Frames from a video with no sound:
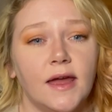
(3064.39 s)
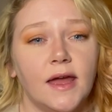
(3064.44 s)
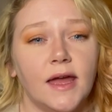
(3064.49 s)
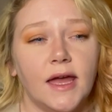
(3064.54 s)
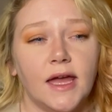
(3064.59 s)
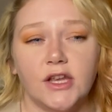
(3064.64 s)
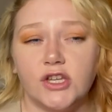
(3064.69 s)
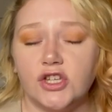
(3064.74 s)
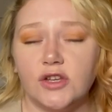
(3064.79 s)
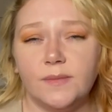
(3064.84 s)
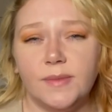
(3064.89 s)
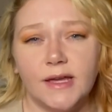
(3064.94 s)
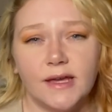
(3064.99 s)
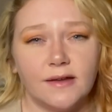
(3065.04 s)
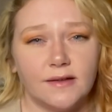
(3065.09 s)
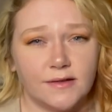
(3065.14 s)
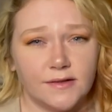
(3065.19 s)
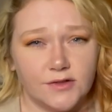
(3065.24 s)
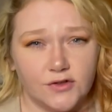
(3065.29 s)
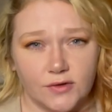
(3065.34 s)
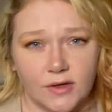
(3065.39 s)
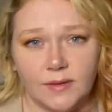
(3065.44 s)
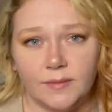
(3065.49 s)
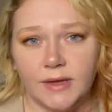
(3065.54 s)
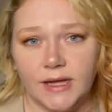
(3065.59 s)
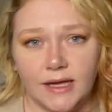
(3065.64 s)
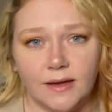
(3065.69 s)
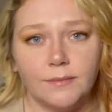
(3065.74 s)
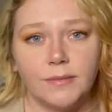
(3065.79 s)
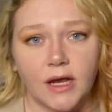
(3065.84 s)
it should be
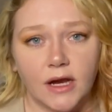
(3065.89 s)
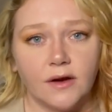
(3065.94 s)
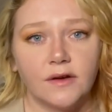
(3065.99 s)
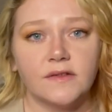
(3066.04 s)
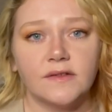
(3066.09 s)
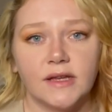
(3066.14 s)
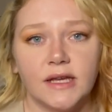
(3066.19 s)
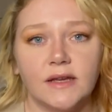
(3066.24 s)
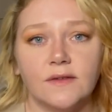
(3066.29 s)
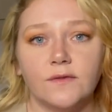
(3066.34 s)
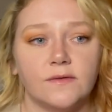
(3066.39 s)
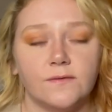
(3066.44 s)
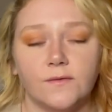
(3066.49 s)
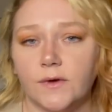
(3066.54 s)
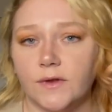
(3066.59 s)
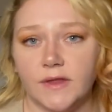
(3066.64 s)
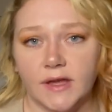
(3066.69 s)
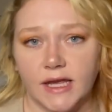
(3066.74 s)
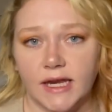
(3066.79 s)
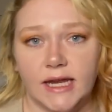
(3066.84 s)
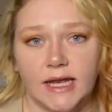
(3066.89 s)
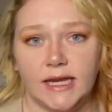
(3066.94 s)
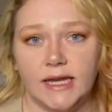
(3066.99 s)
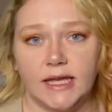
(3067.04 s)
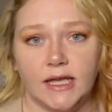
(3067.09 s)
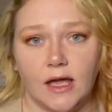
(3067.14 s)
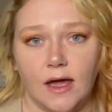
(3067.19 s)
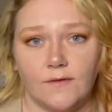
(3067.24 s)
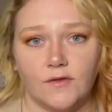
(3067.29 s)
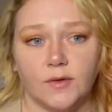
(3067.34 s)
extremely embarrassing for the
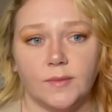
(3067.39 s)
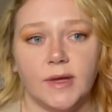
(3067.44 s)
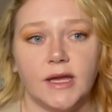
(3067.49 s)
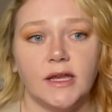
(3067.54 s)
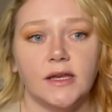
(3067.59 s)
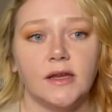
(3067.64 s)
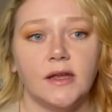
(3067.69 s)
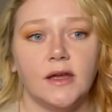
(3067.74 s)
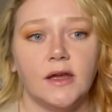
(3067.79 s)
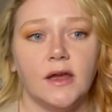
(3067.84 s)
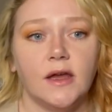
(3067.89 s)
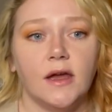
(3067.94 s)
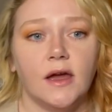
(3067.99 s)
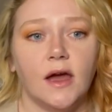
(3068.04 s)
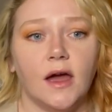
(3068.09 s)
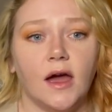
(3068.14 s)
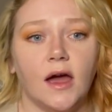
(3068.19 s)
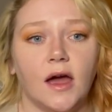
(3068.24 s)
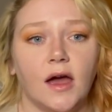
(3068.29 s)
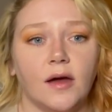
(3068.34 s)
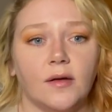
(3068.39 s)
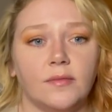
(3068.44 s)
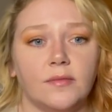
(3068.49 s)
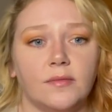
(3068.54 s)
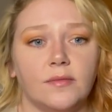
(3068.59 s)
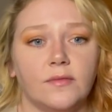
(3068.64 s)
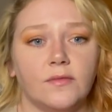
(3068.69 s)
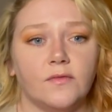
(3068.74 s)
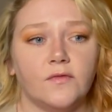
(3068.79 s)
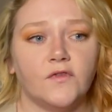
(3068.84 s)
Canadian government
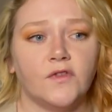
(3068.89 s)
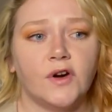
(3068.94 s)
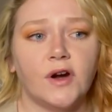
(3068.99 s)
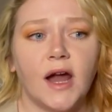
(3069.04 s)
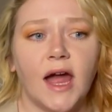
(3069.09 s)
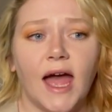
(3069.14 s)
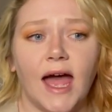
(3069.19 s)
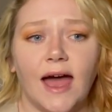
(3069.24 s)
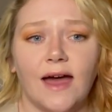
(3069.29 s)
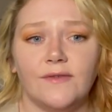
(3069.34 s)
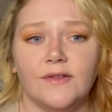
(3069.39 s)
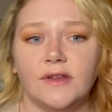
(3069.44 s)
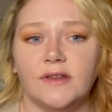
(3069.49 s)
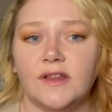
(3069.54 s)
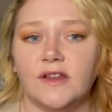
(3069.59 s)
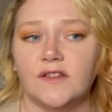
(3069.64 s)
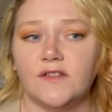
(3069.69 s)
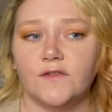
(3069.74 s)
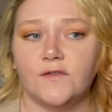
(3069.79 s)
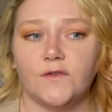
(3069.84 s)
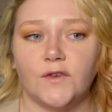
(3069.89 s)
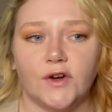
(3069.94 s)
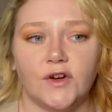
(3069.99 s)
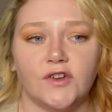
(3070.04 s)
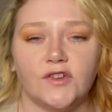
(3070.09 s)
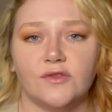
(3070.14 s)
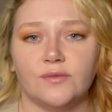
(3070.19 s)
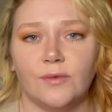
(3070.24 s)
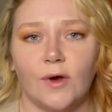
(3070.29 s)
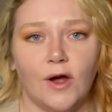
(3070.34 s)
for having this
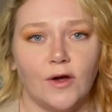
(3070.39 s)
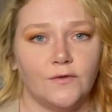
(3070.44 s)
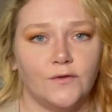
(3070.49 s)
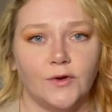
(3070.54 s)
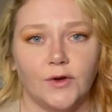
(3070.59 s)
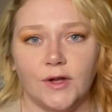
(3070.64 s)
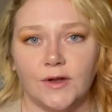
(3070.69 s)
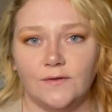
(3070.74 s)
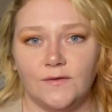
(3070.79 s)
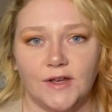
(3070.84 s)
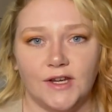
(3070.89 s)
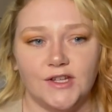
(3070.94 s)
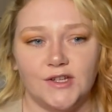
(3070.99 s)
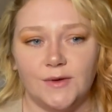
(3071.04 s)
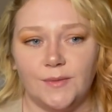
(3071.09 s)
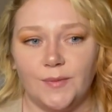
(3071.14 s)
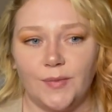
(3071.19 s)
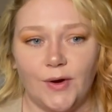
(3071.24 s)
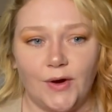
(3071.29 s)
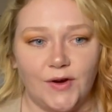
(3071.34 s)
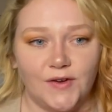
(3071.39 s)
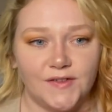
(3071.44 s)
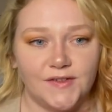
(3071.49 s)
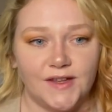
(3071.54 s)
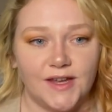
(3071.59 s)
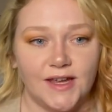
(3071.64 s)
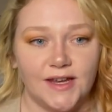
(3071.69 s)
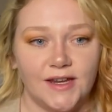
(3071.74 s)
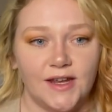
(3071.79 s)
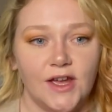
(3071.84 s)
first wrongful conviction
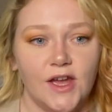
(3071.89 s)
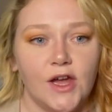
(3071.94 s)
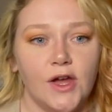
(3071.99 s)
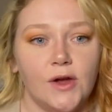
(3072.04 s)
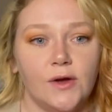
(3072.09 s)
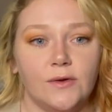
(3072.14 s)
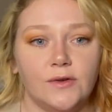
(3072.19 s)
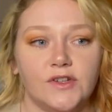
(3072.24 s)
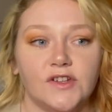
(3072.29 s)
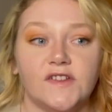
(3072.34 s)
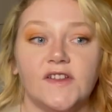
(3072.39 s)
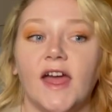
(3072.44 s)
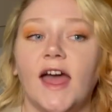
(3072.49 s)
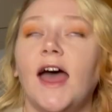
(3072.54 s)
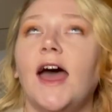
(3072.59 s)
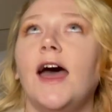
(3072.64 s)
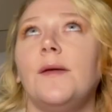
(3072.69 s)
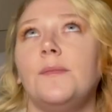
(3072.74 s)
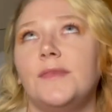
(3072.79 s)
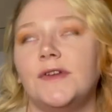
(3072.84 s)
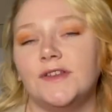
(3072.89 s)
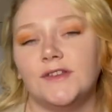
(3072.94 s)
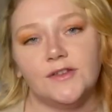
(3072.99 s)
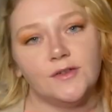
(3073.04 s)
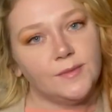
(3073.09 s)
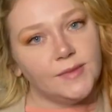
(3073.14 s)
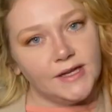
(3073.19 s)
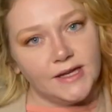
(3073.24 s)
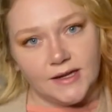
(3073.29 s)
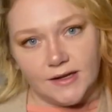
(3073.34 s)
person, who just happened to
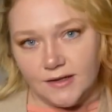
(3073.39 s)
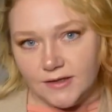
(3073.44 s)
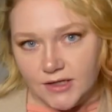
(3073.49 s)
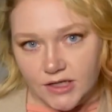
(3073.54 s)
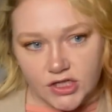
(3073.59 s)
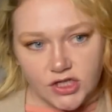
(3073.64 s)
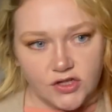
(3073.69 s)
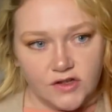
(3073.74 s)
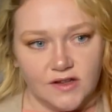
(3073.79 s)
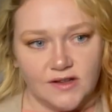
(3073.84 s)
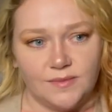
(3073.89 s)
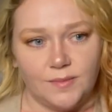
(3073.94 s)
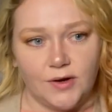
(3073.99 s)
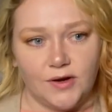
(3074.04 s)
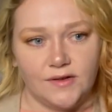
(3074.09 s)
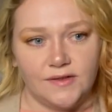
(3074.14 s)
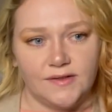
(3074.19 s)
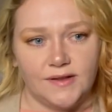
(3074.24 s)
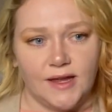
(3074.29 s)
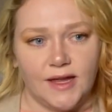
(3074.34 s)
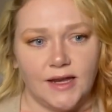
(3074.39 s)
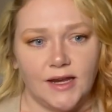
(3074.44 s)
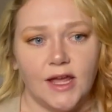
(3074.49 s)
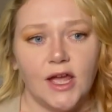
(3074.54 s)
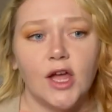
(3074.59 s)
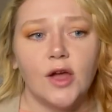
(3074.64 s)
be an Indigenous person,